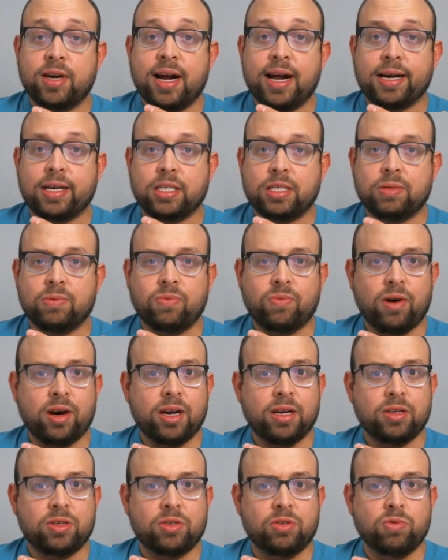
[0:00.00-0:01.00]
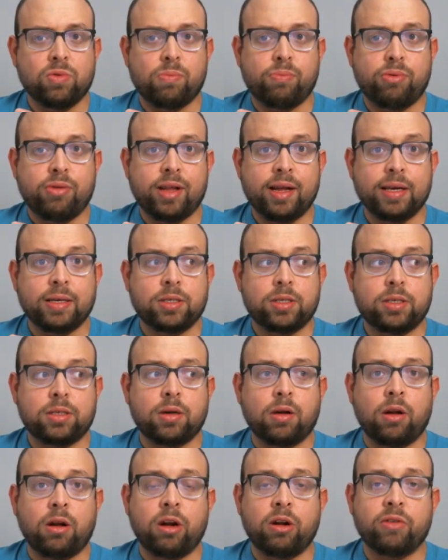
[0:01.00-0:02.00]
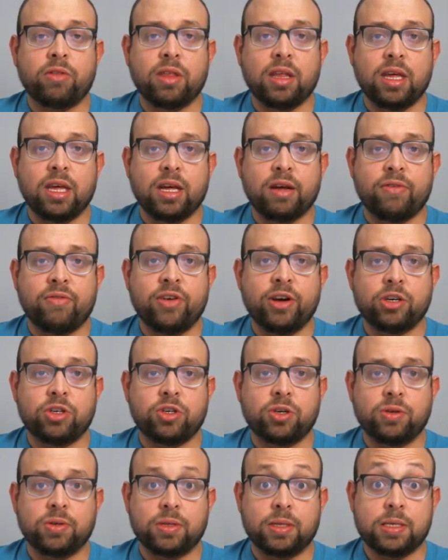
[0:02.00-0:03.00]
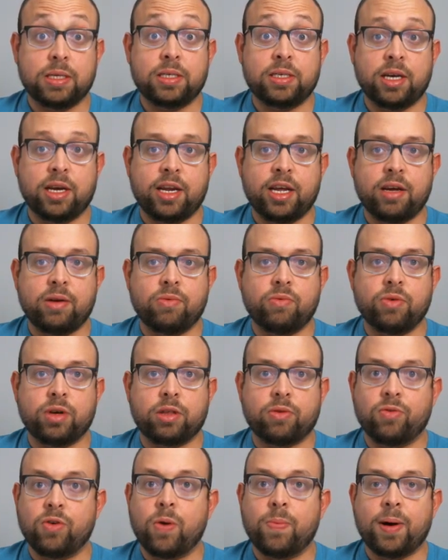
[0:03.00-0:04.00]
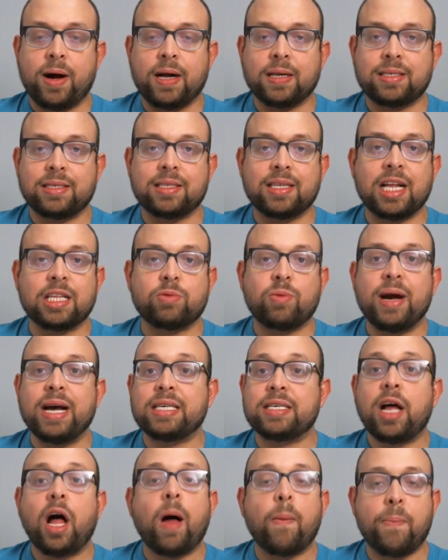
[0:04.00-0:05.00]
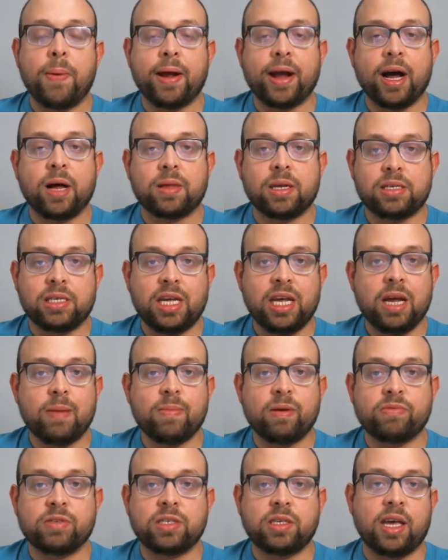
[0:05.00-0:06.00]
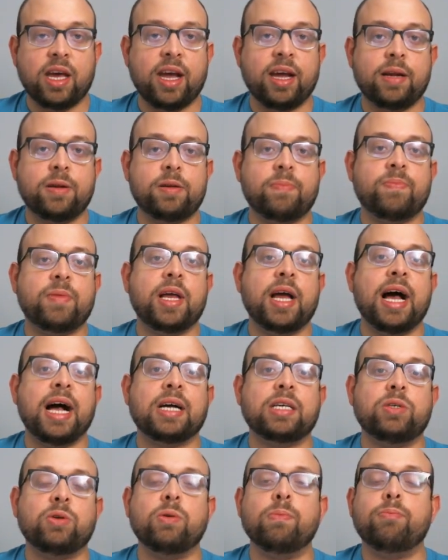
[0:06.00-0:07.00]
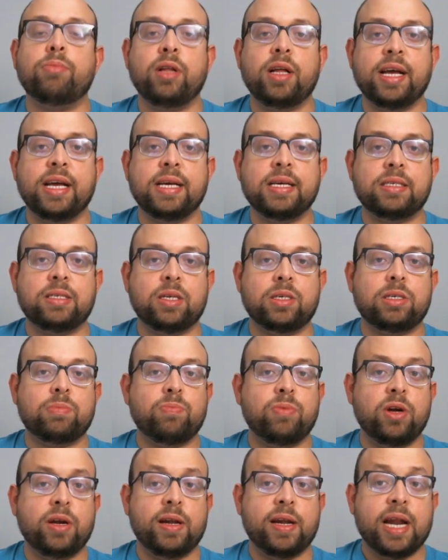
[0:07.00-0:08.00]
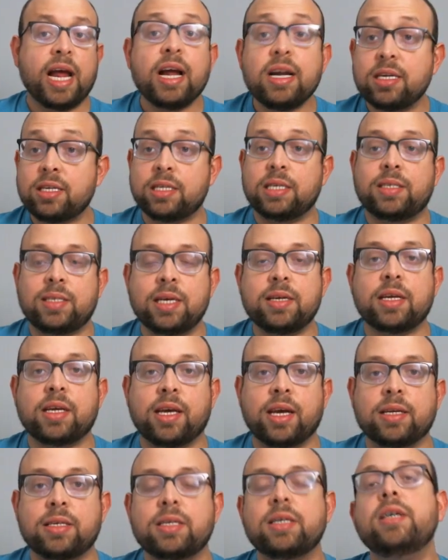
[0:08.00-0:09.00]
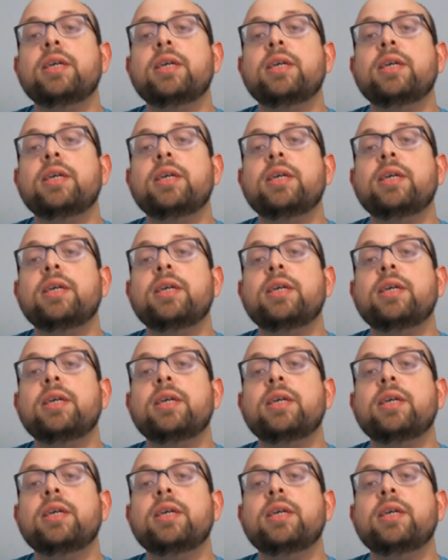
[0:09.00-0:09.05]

X wanted to replace all the officials in the city with robots, and that's why he's helping out the team of Skate, Axel, and Blaze to put an end to the syndicate.